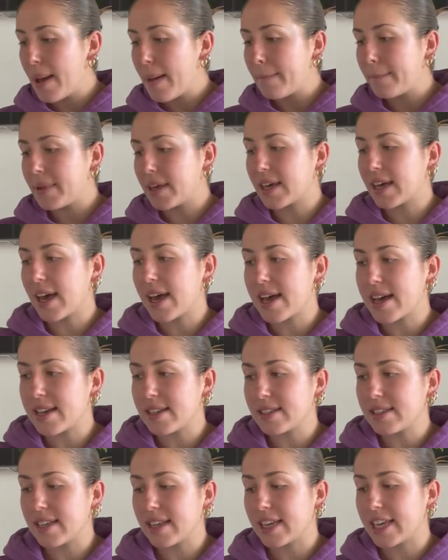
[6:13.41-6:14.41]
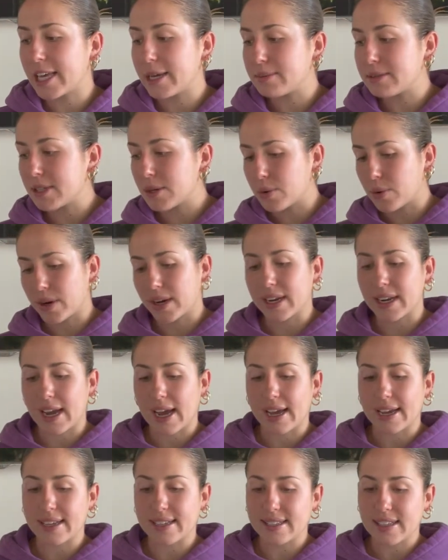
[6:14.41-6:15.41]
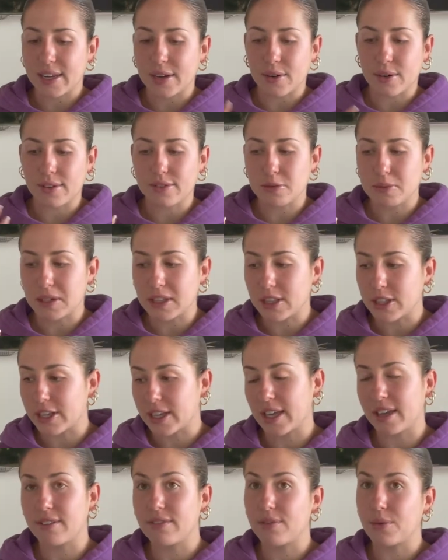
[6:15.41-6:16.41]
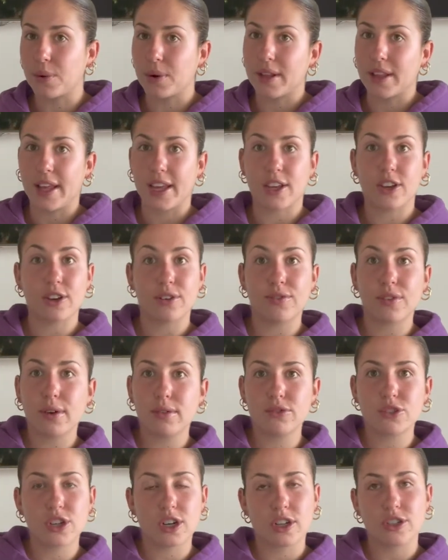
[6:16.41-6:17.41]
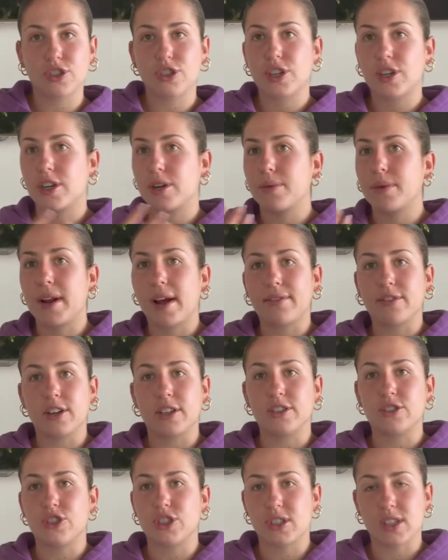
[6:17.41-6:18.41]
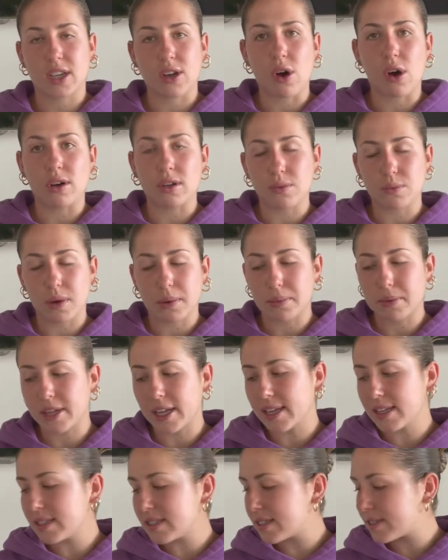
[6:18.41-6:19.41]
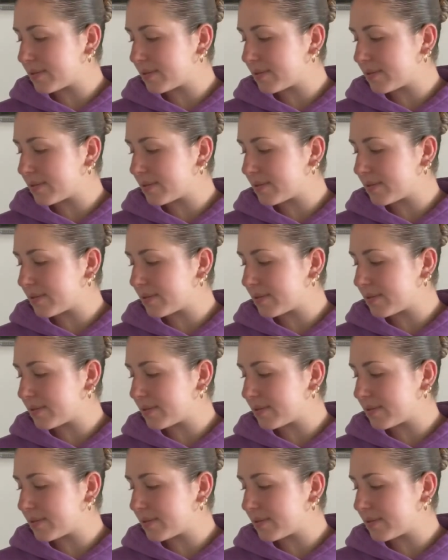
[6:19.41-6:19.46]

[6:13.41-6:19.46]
because it keeps it organized and you don't have to be looking for like your phone charger or whatever. It's just like all in one place.